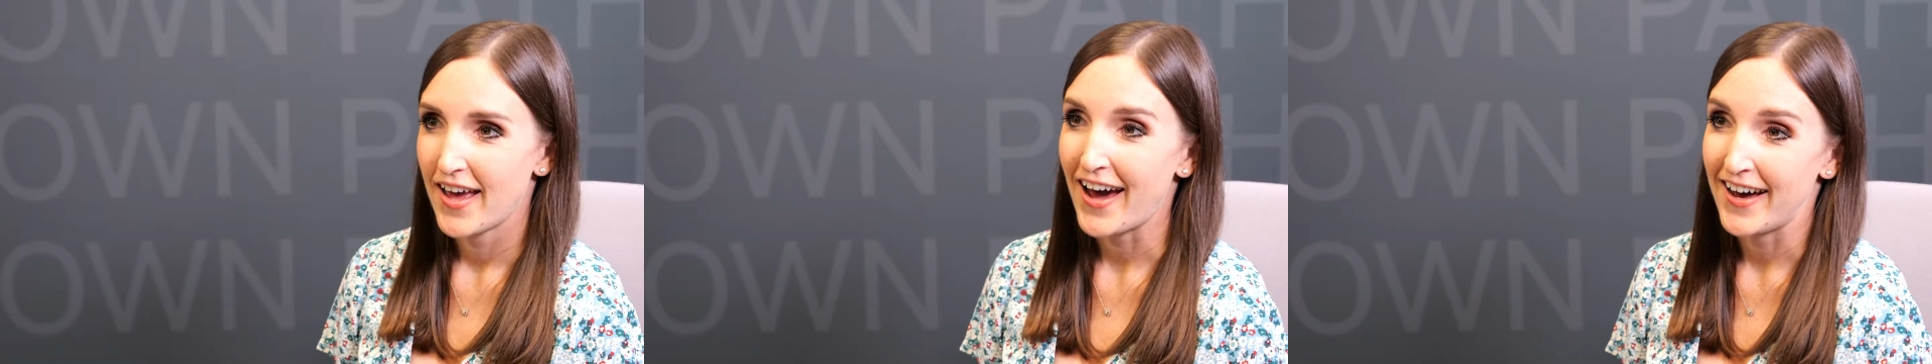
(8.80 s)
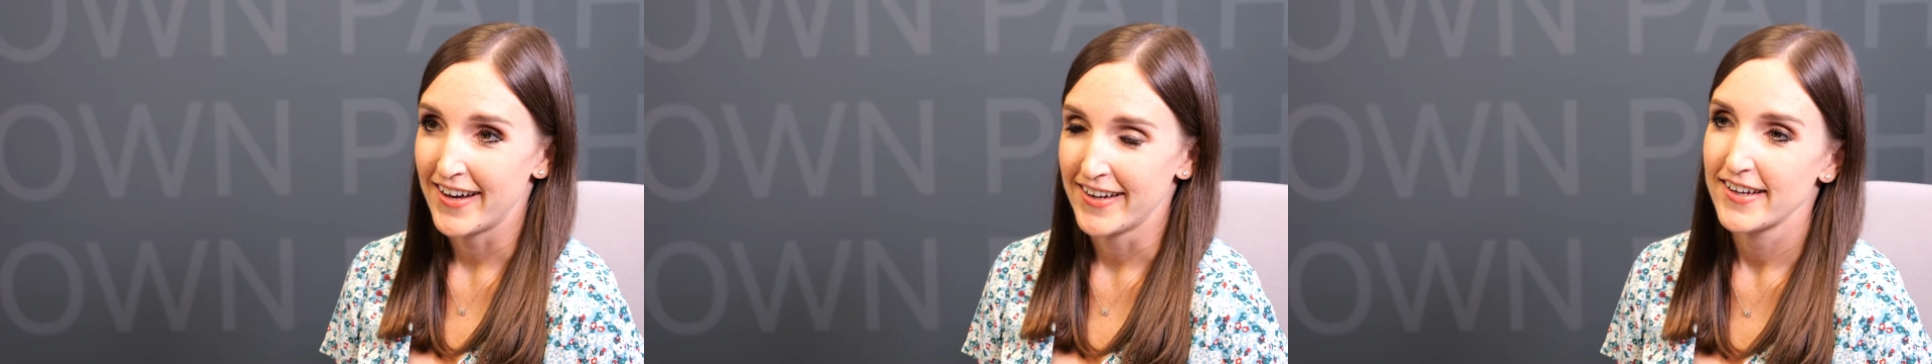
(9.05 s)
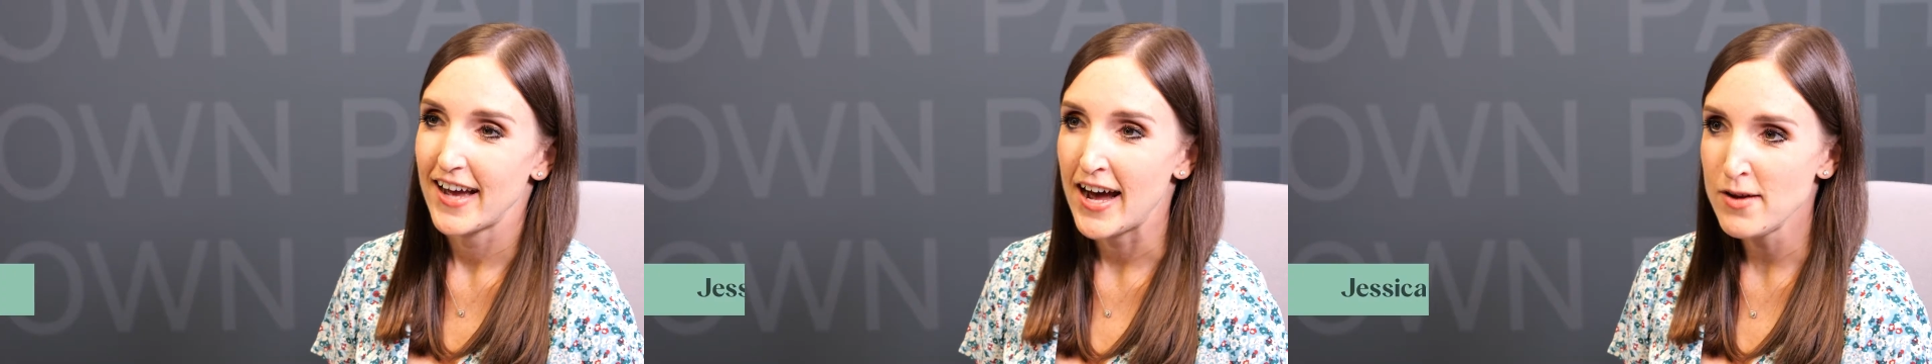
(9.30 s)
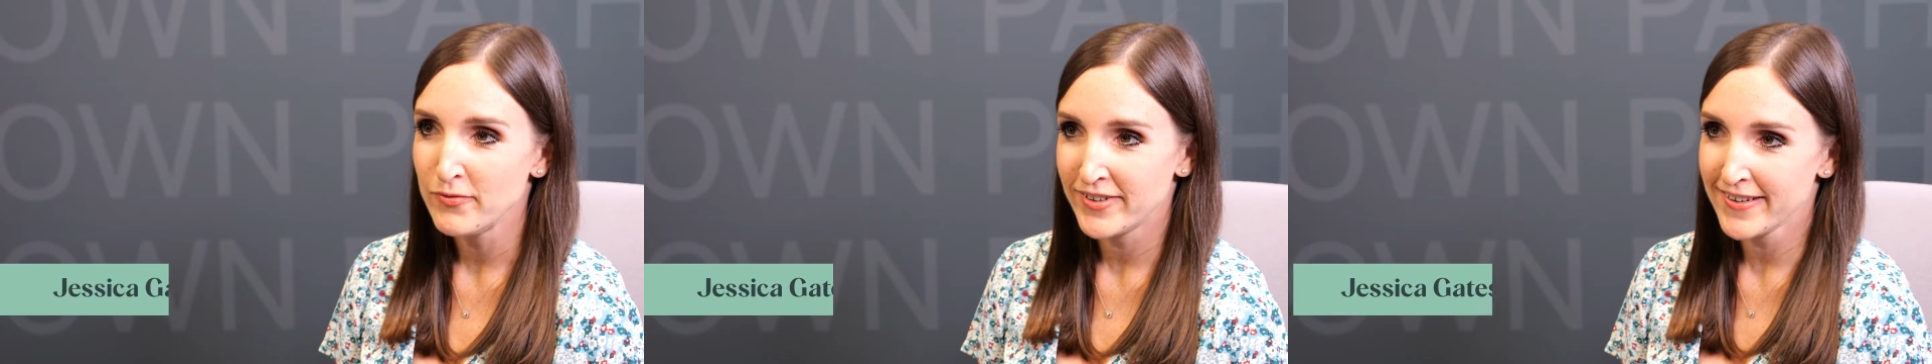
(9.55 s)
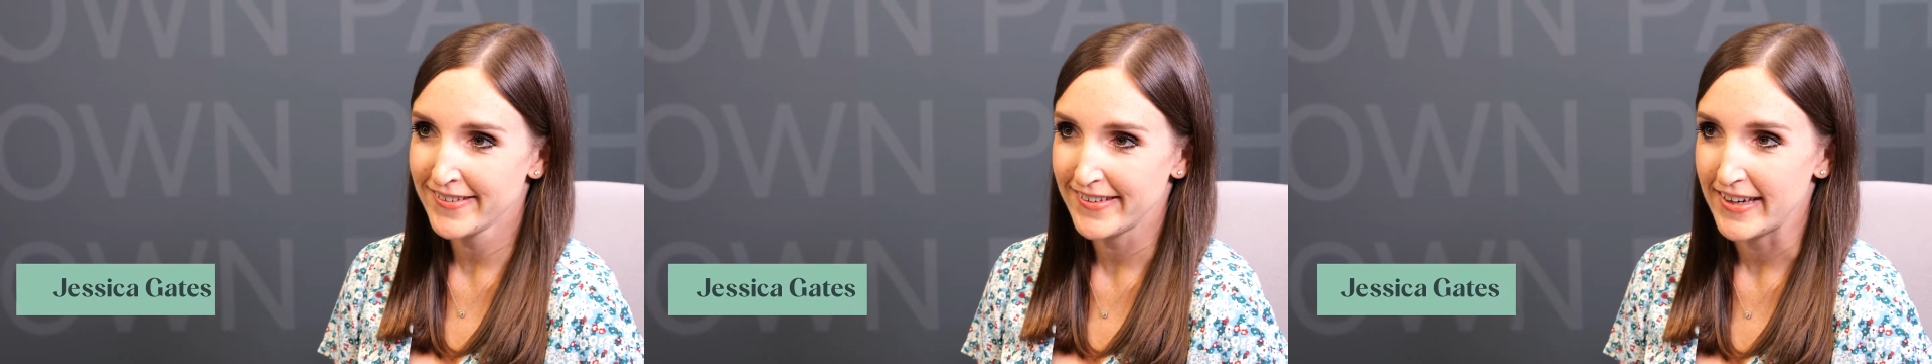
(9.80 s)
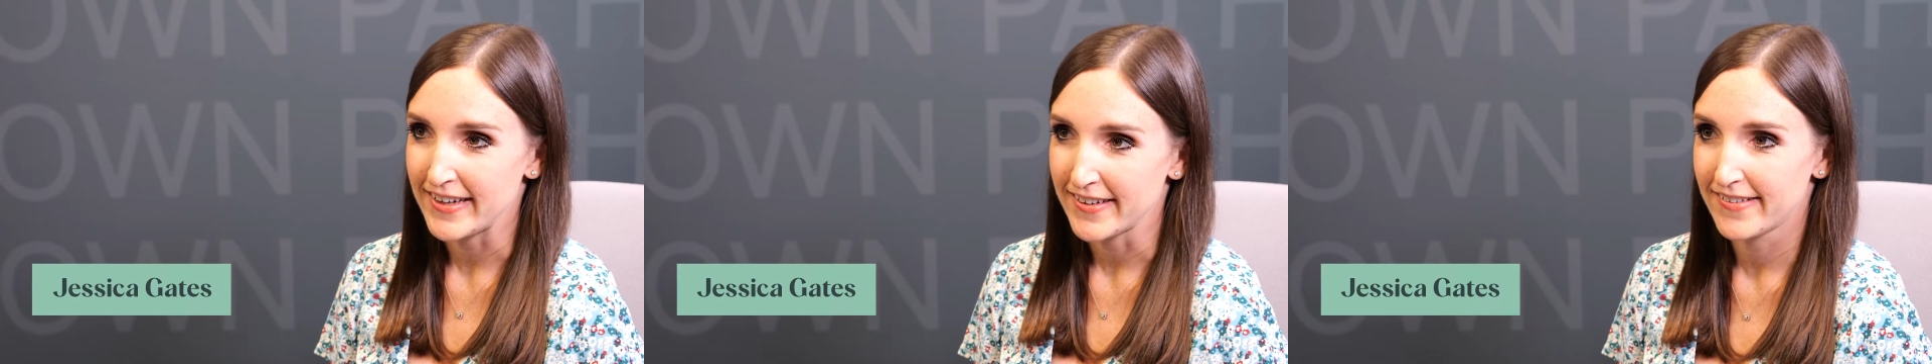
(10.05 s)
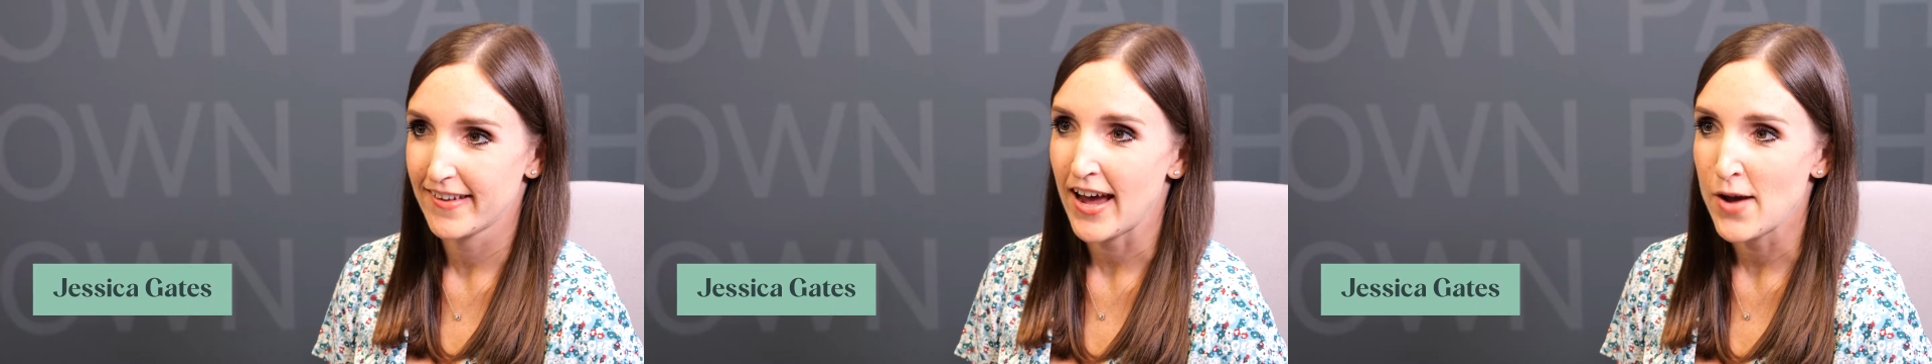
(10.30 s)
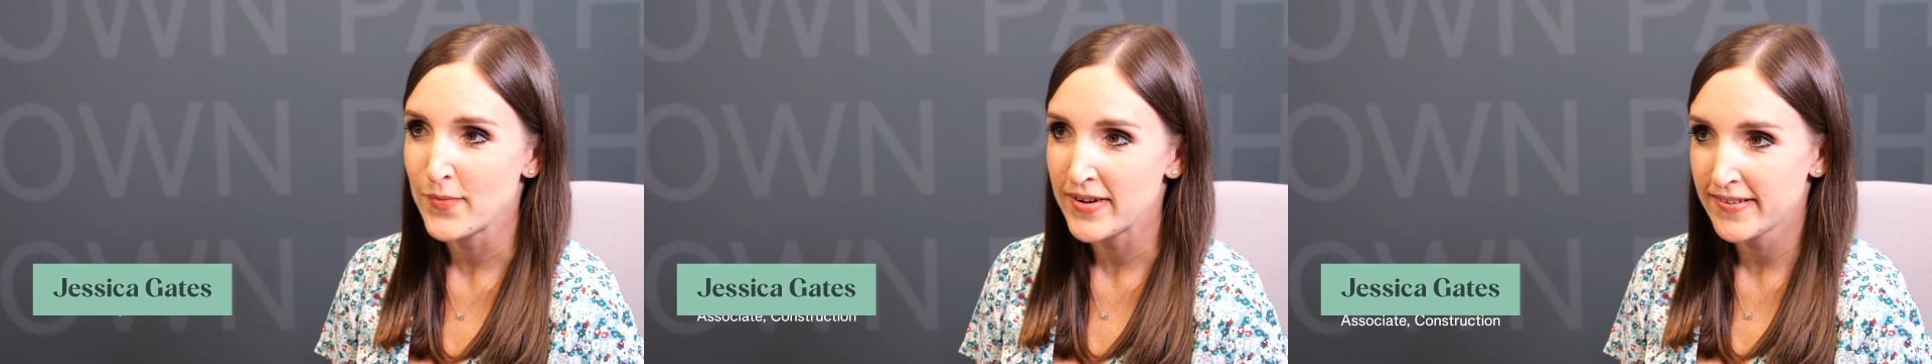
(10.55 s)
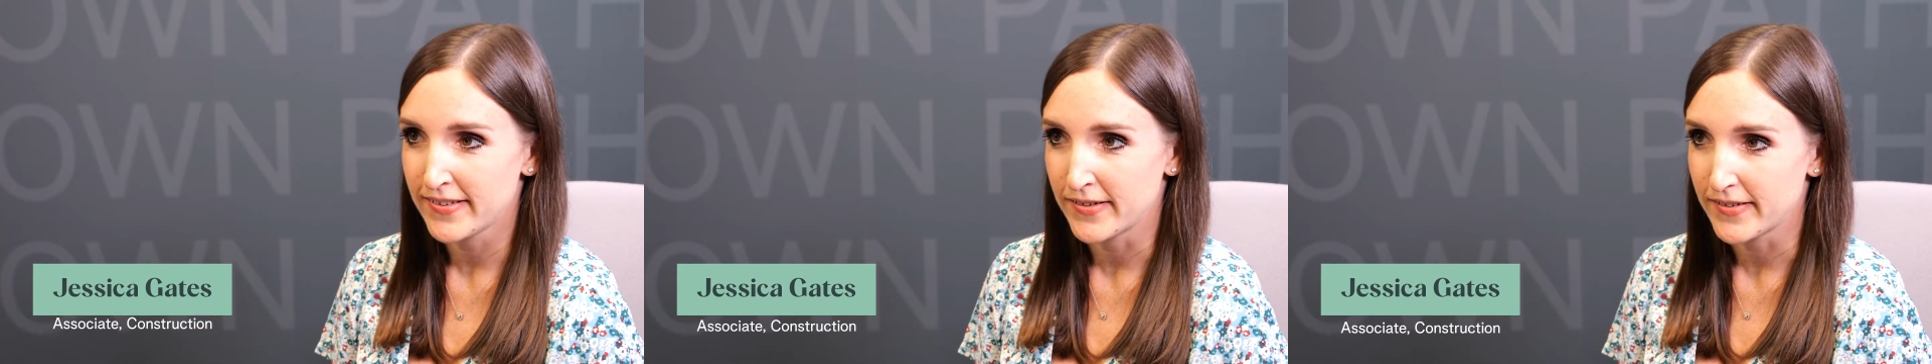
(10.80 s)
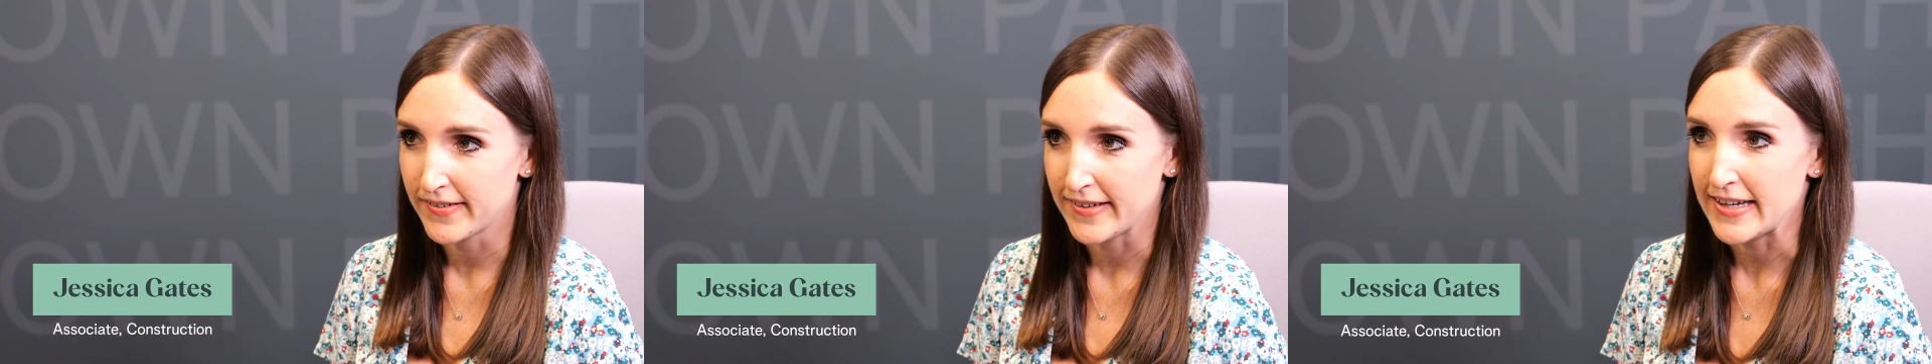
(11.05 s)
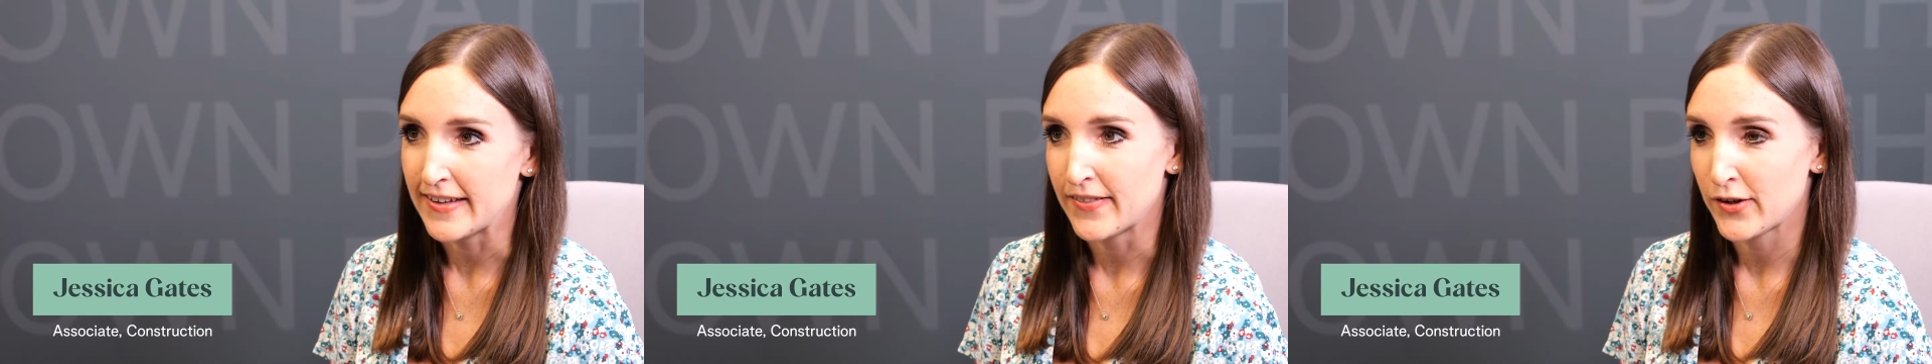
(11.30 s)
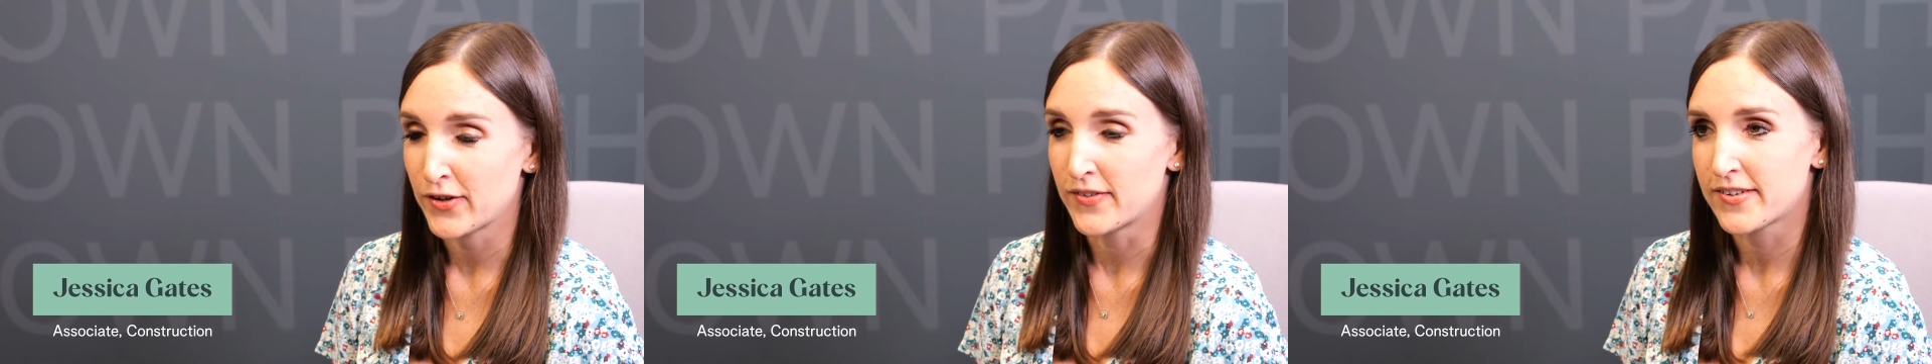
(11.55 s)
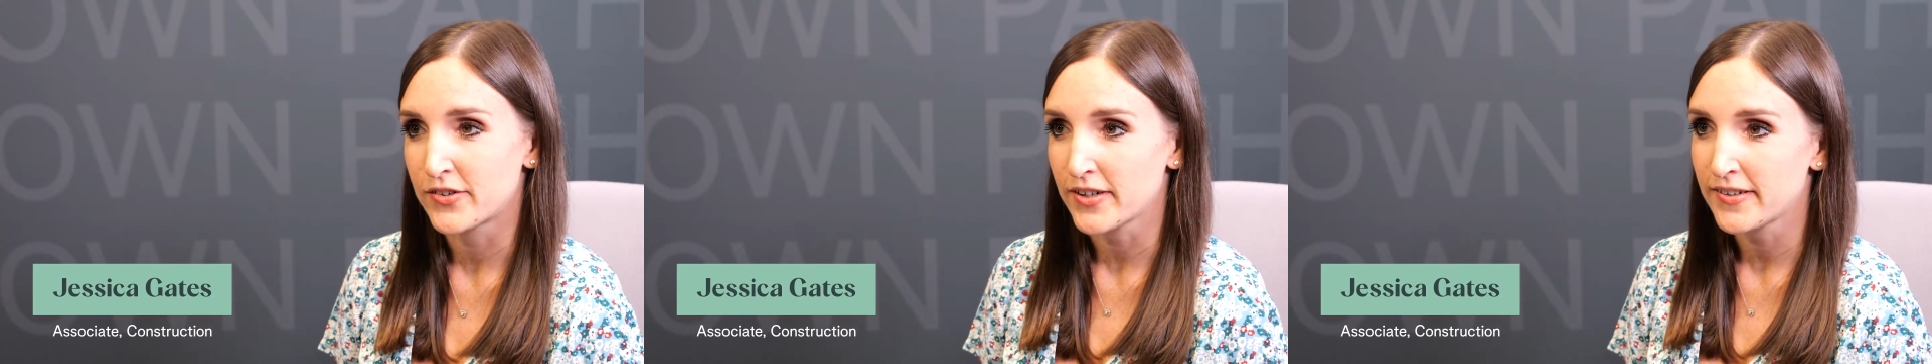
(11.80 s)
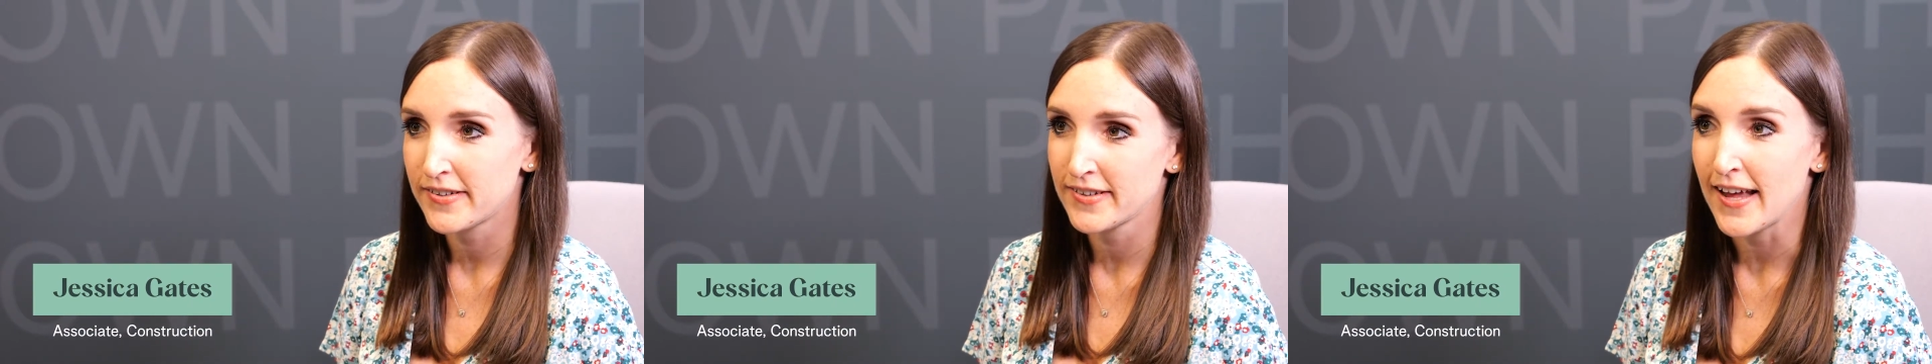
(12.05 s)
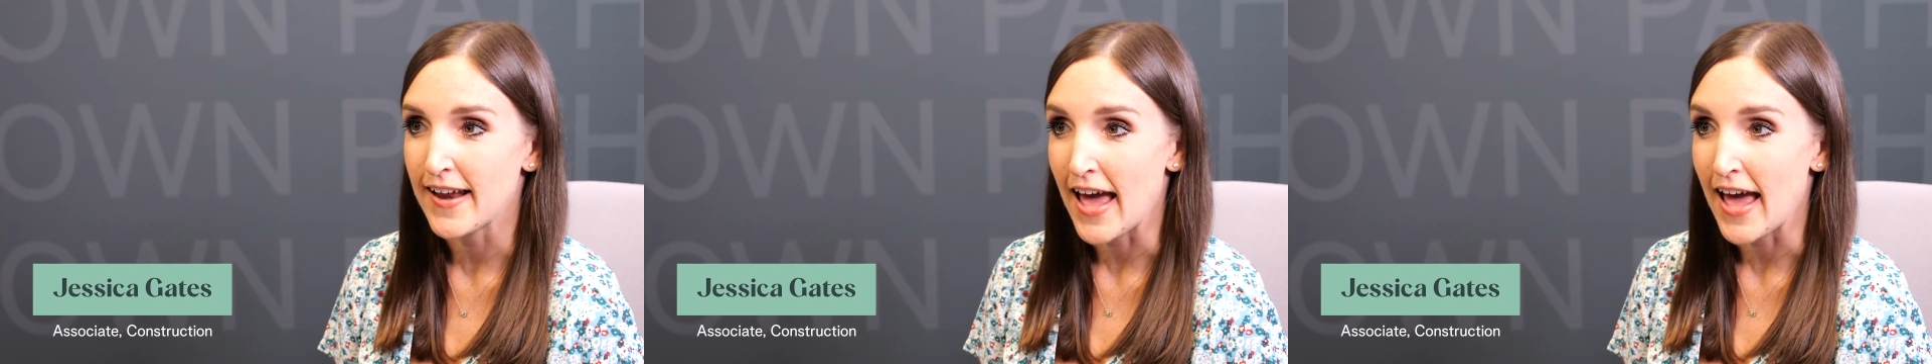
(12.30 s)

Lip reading: Hi, I'm Jess Gates. I'm an associate in the construction and